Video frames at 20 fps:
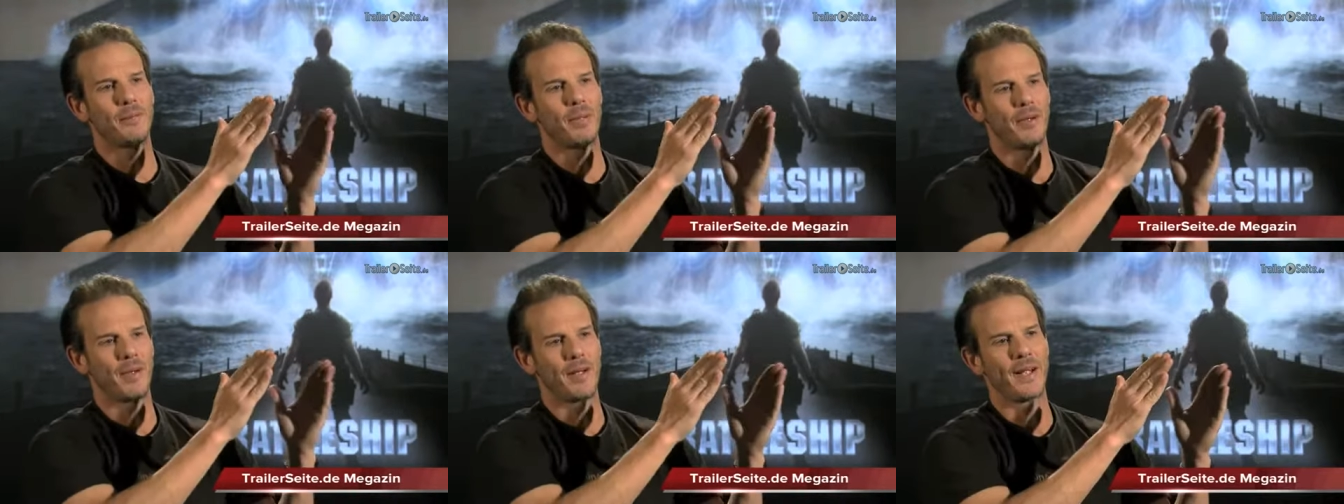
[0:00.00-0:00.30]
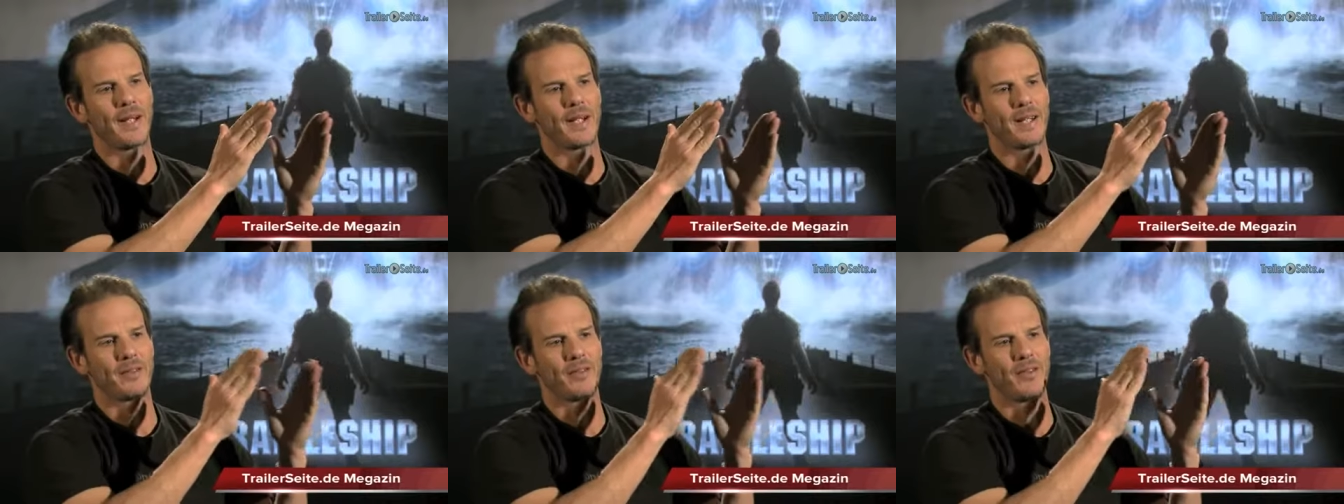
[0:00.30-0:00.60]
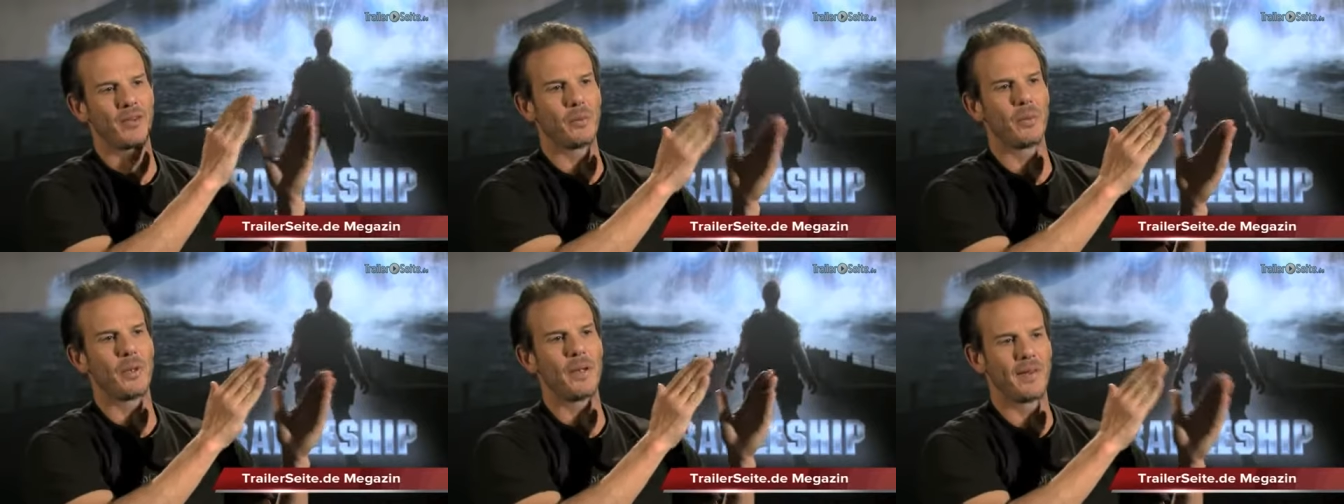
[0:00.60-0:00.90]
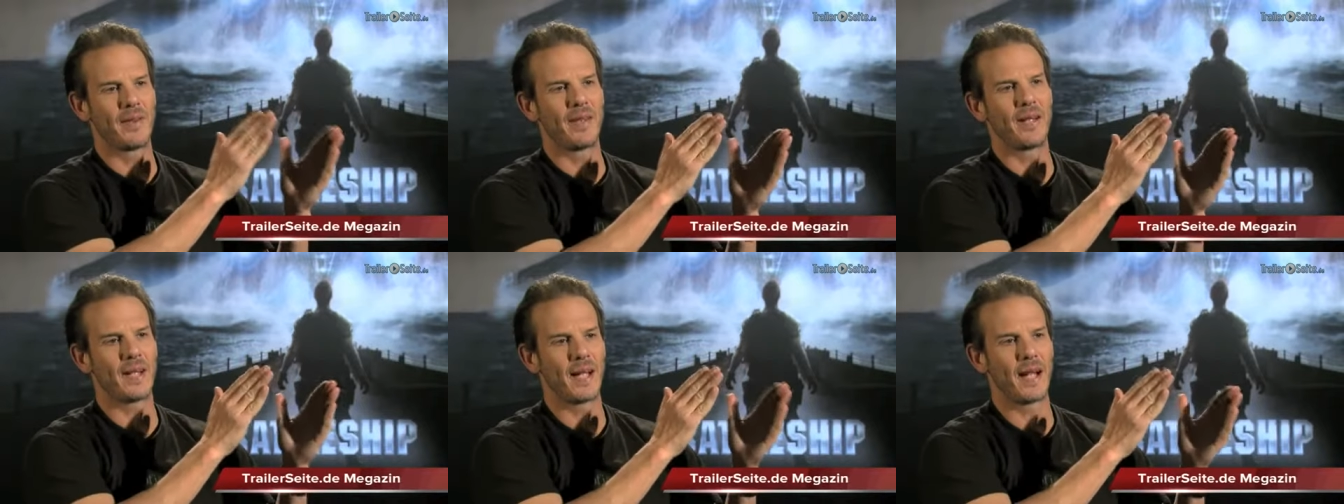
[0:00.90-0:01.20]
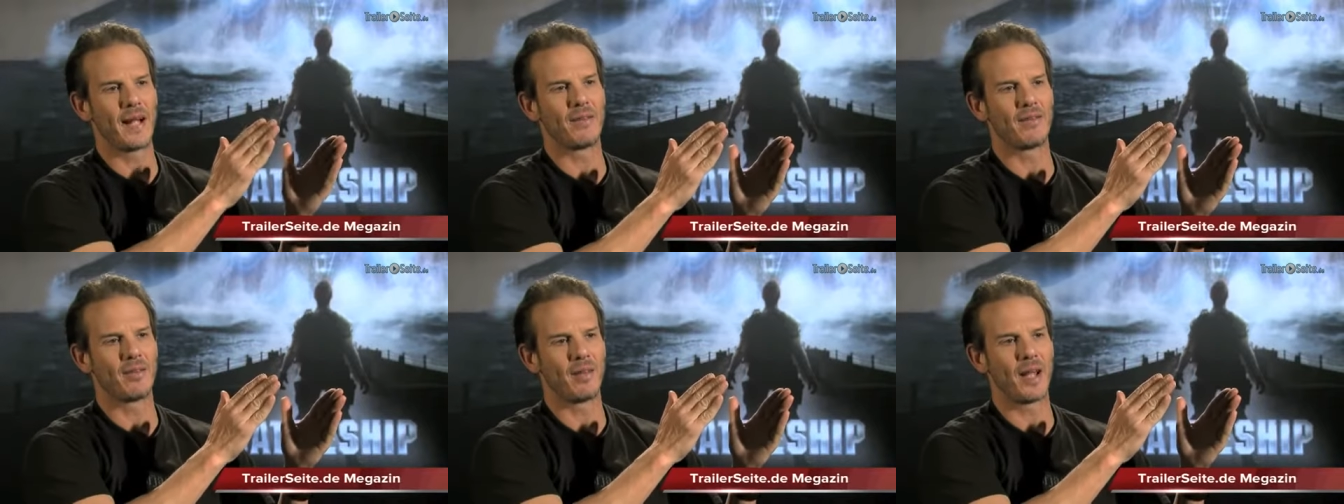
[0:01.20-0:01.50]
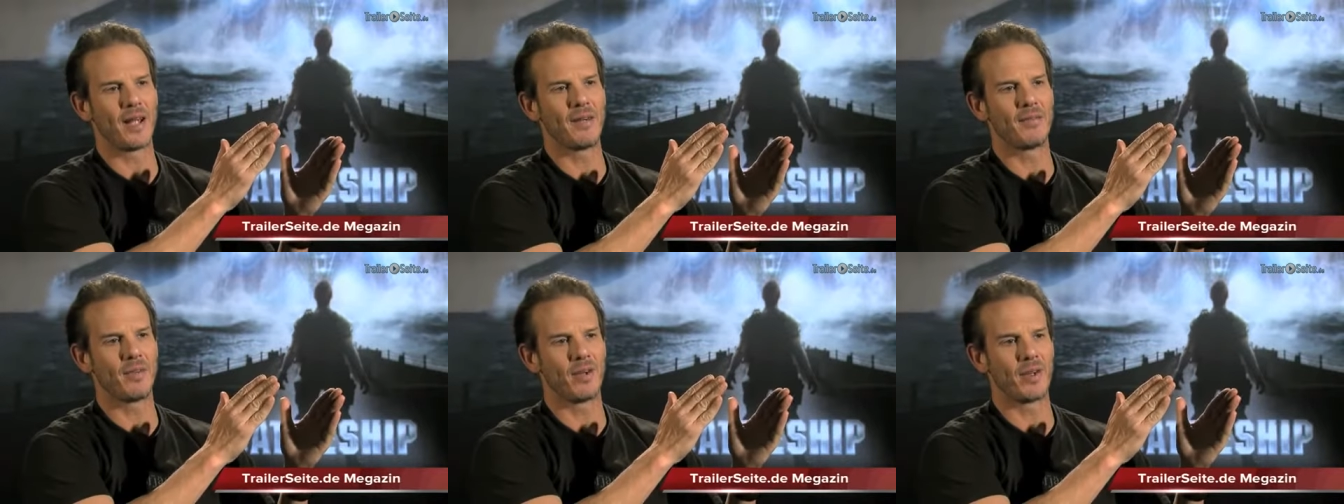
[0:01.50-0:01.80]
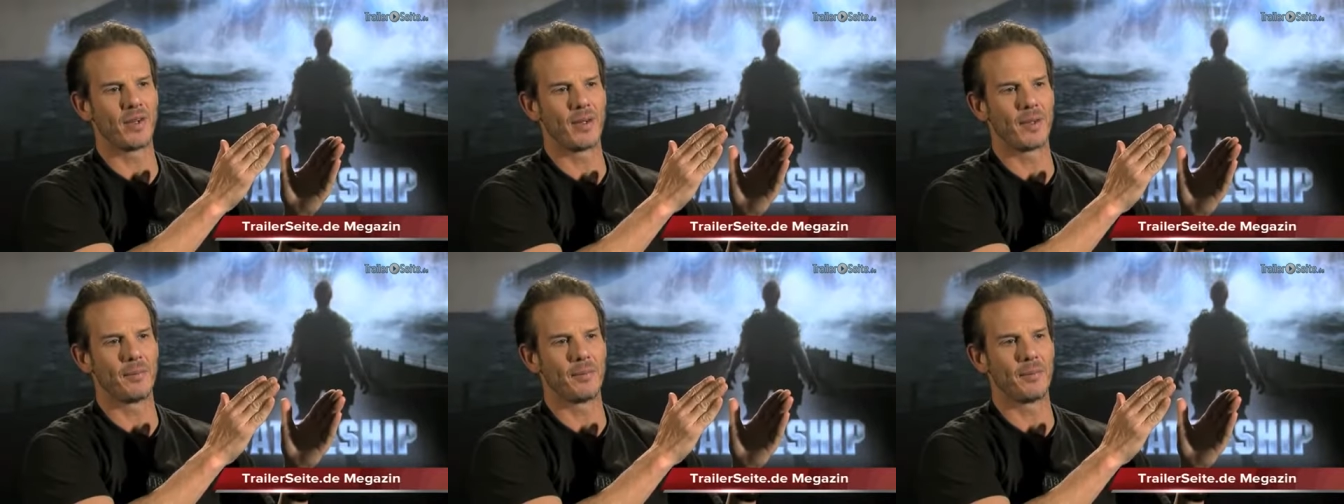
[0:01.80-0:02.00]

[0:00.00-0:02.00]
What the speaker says: planets that we think have life on